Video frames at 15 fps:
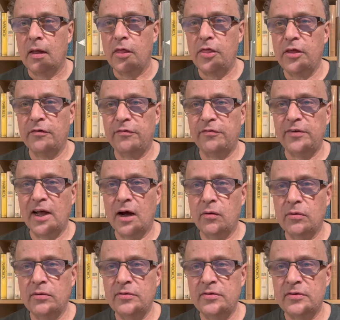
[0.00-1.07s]
The
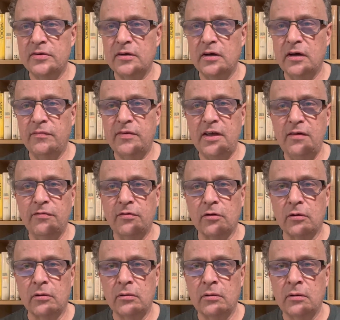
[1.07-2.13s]
Flowers of
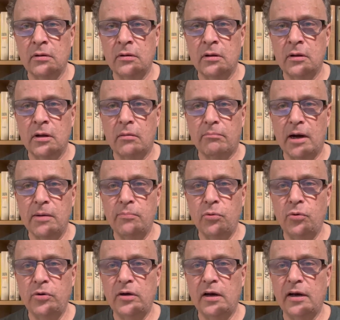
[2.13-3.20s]
Evil by
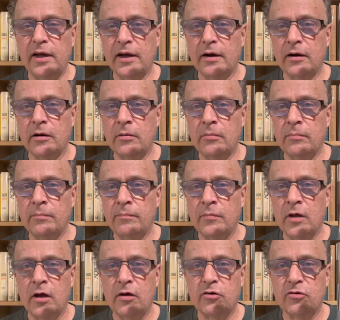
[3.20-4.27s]
Baudelaire,
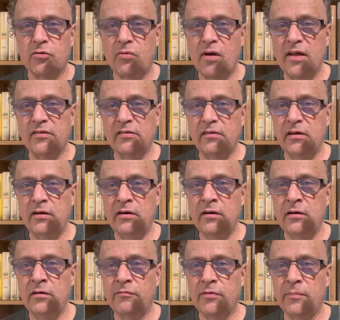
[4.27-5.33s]
translated
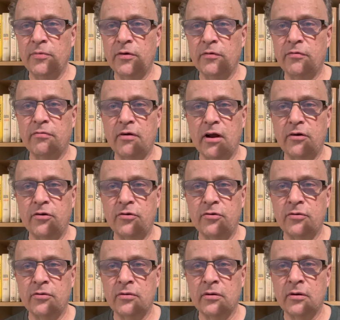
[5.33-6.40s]
from the French
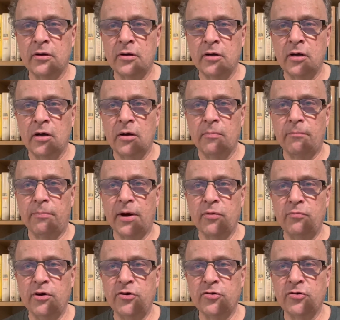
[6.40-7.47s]
by
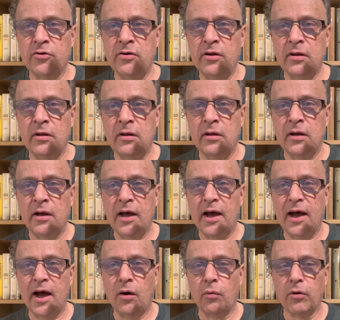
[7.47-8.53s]
Richard
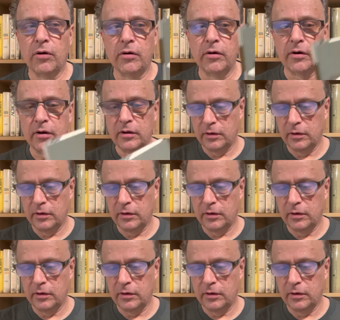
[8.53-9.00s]
Howard.